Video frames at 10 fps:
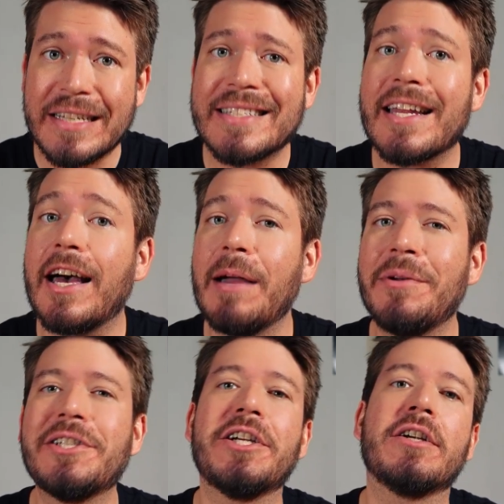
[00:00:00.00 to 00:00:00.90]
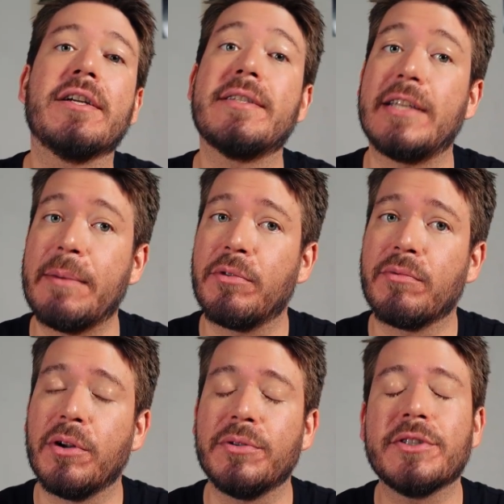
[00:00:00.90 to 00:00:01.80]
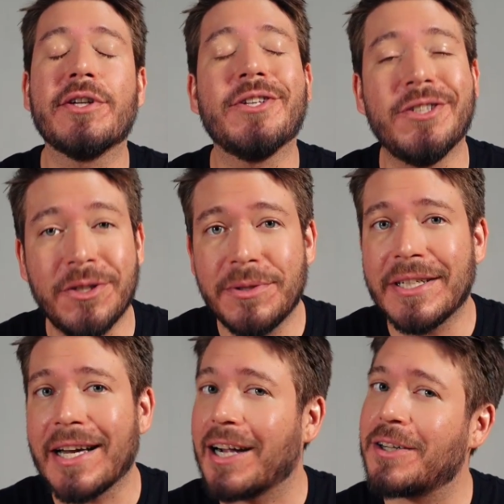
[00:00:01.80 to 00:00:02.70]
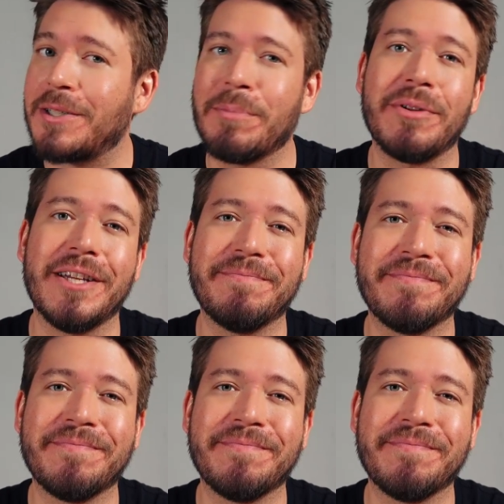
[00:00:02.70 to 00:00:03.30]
it's time to share a sample roast using our template.